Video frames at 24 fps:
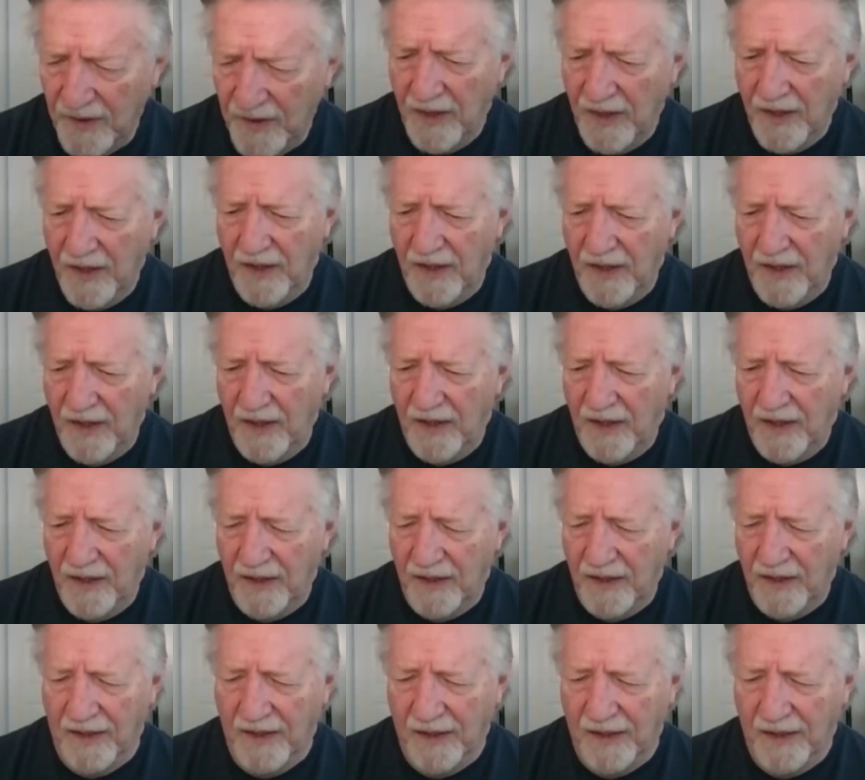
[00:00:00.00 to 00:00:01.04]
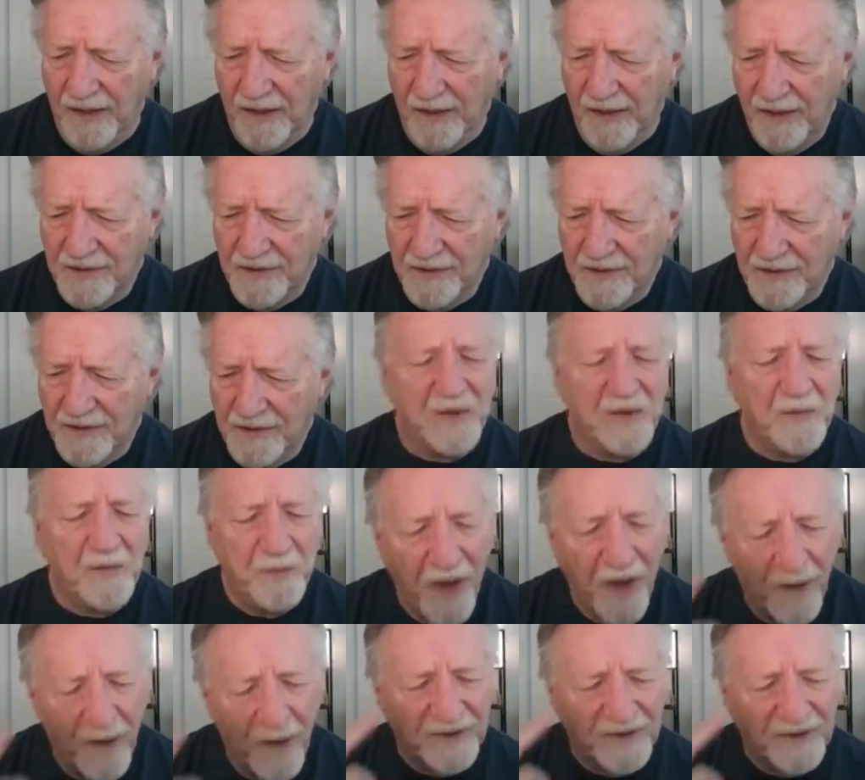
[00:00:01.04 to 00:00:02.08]
uh, something popped into
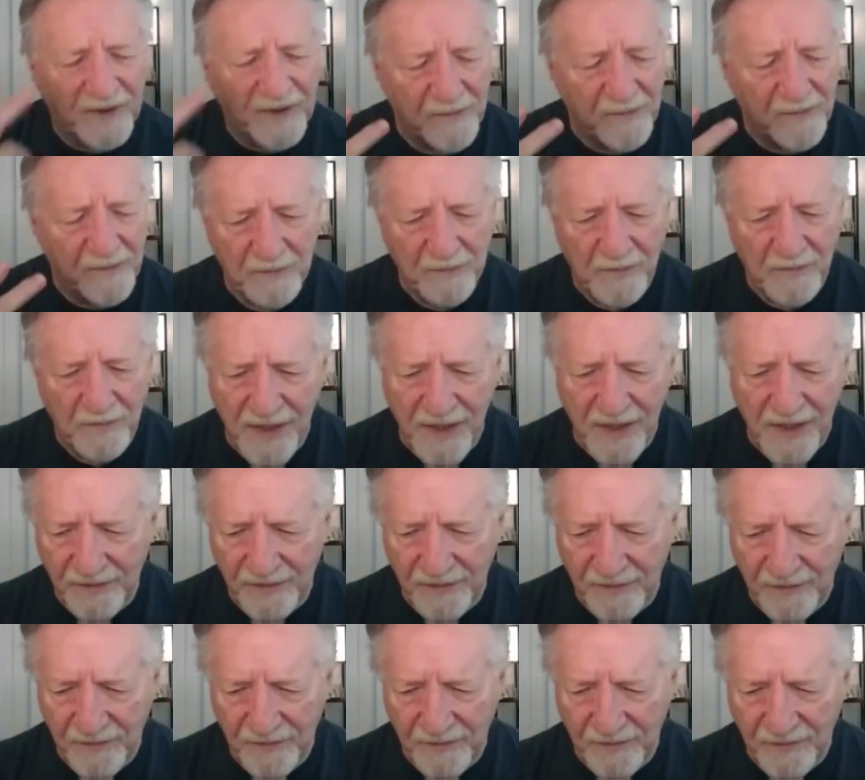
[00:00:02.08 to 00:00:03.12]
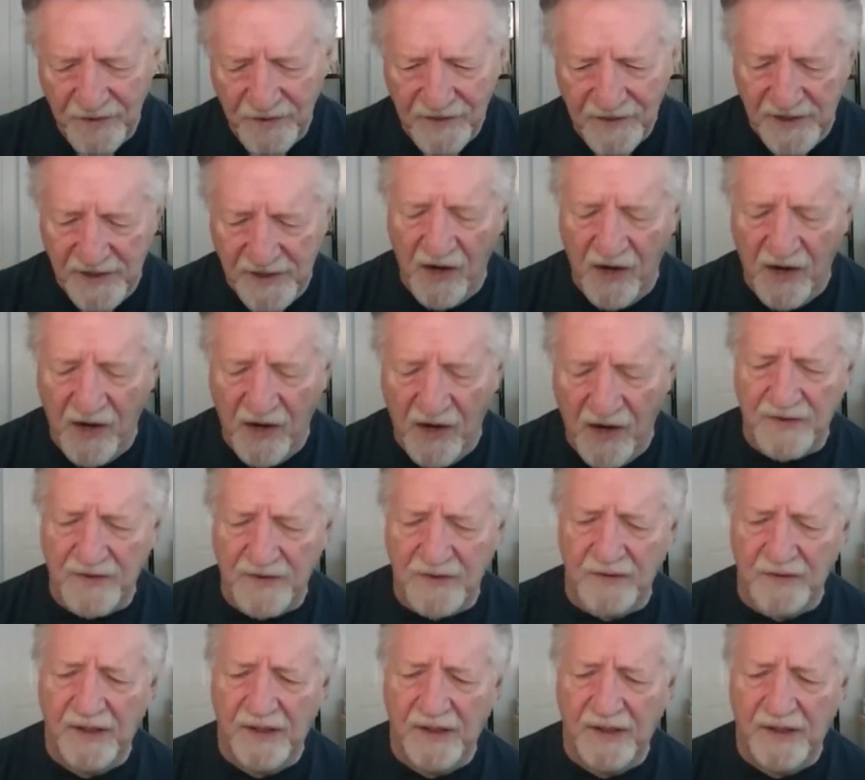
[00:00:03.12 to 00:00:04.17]
my mind for this character.
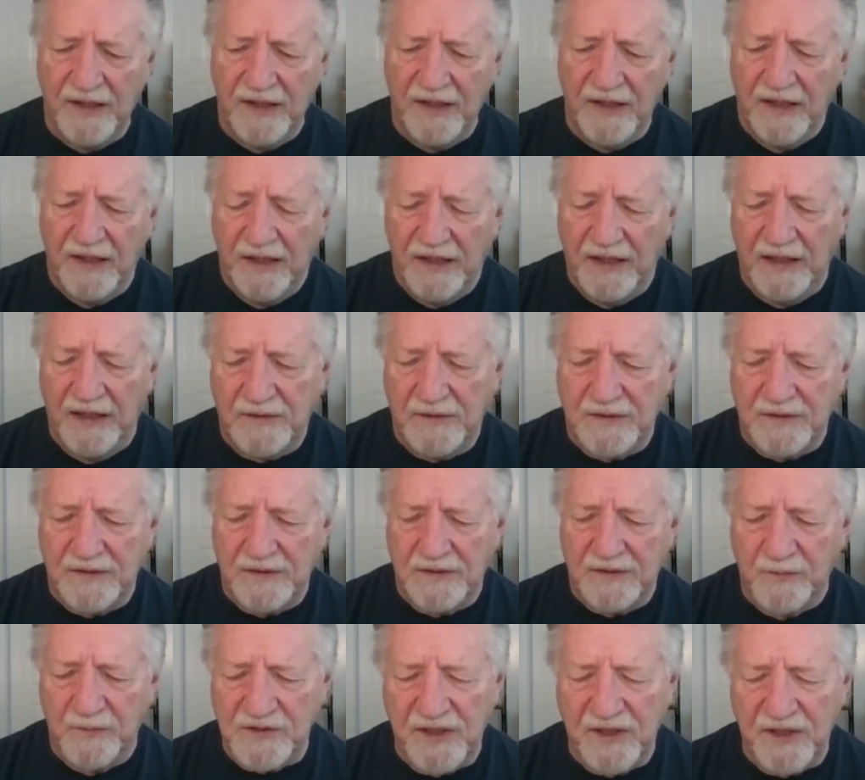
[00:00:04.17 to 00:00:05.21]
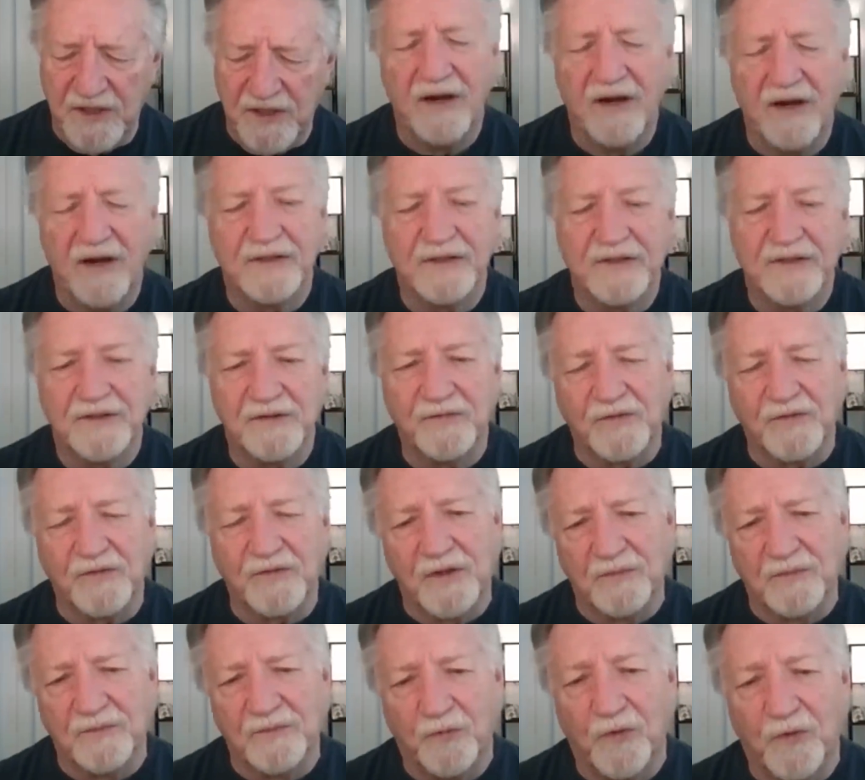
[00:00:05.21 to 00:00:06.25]
It was a character from Rocky
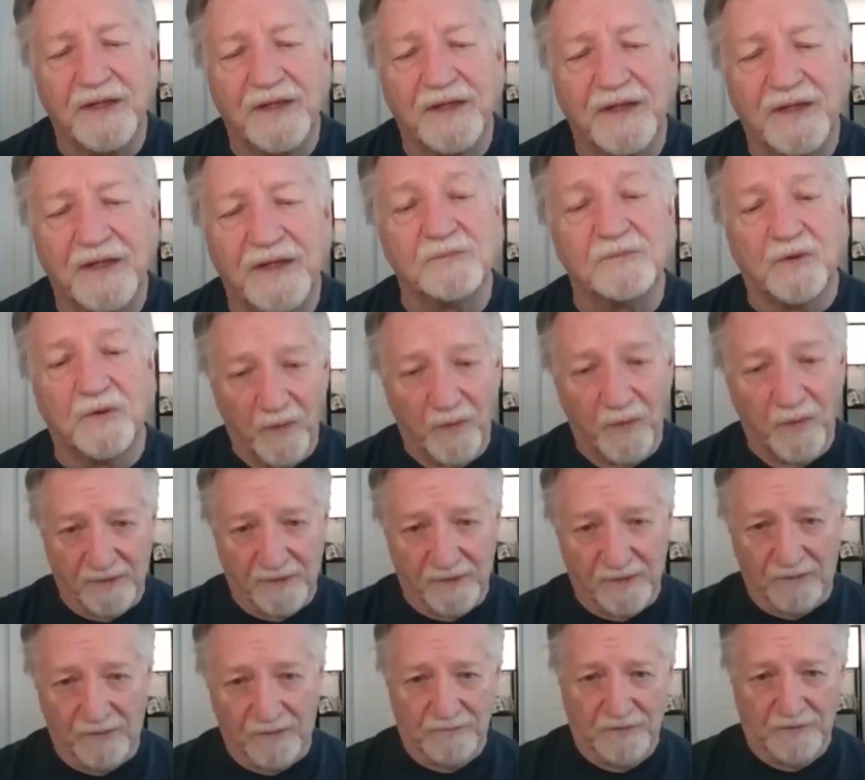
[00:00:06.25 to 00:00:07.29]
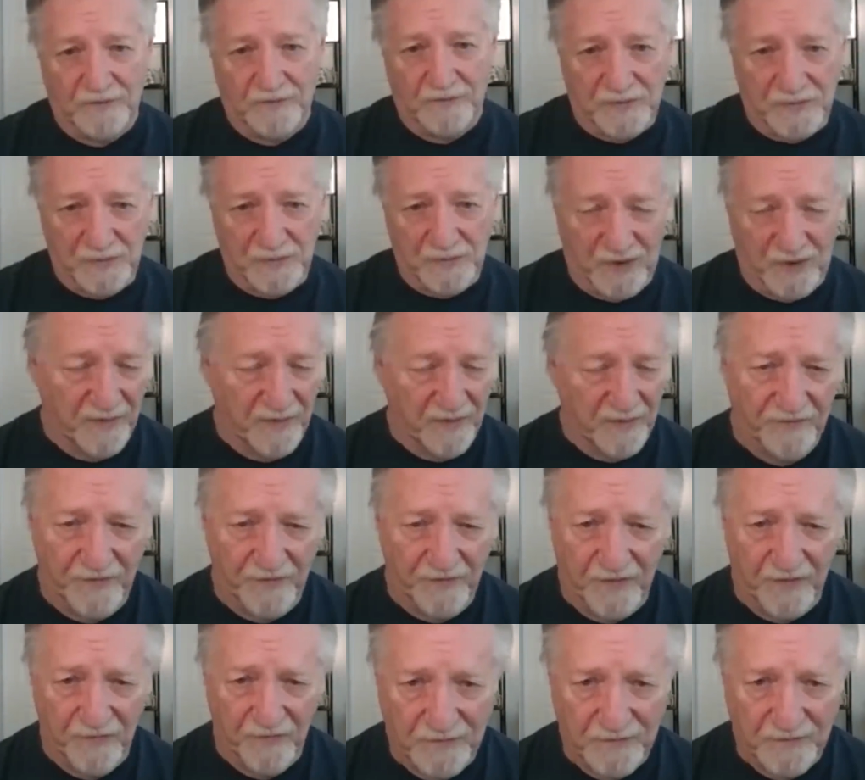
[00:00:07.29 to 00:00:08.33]
and Bullwinkle, which was one of my favorite
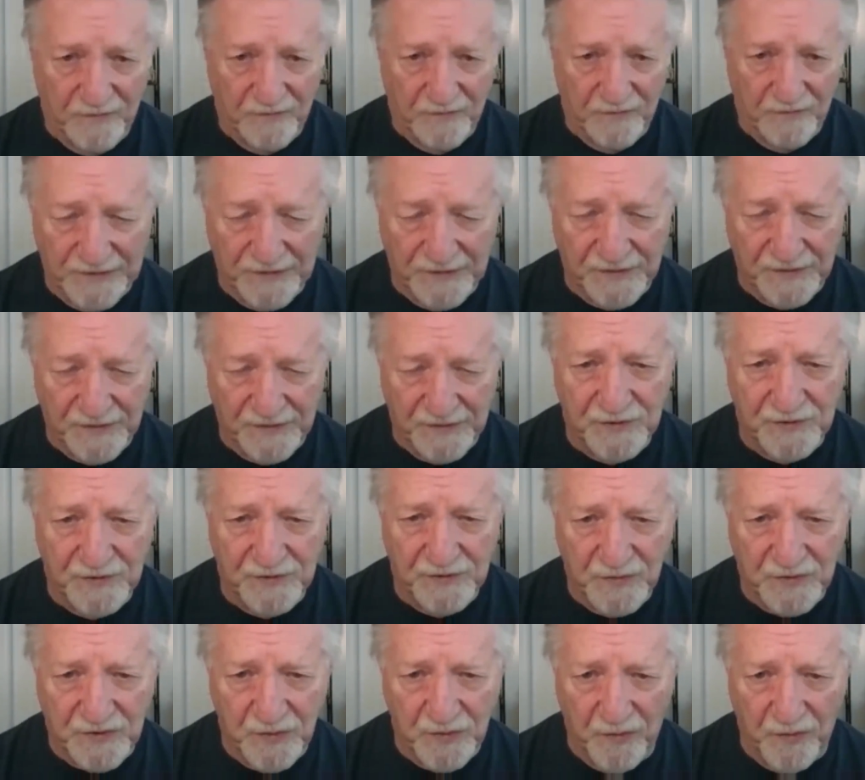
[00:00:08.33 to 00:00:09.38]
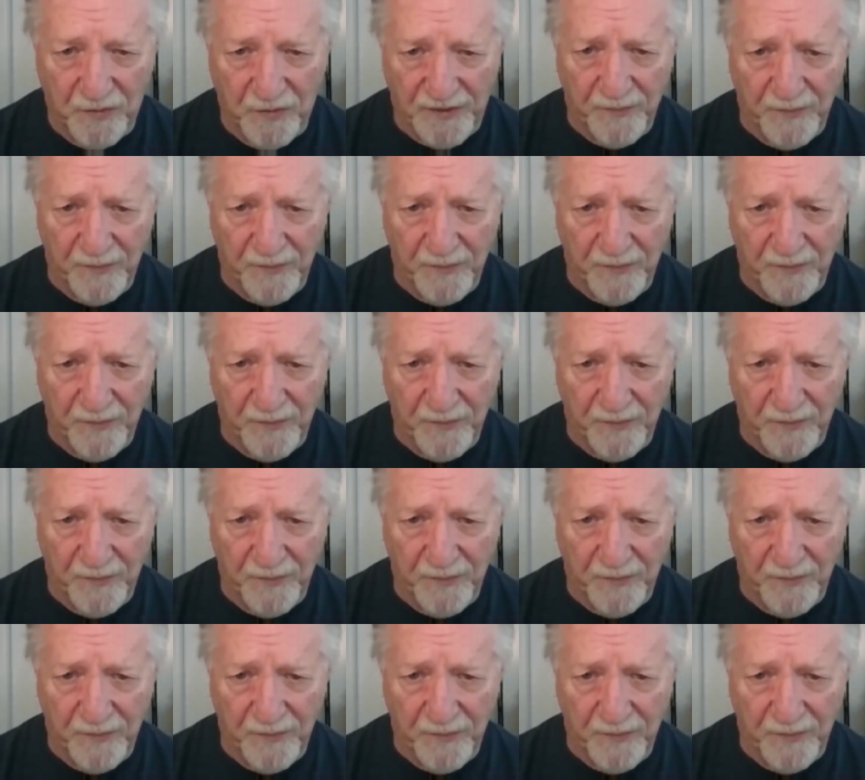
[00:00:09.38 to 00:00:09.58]
cartoon shows growing up. I don't know if you're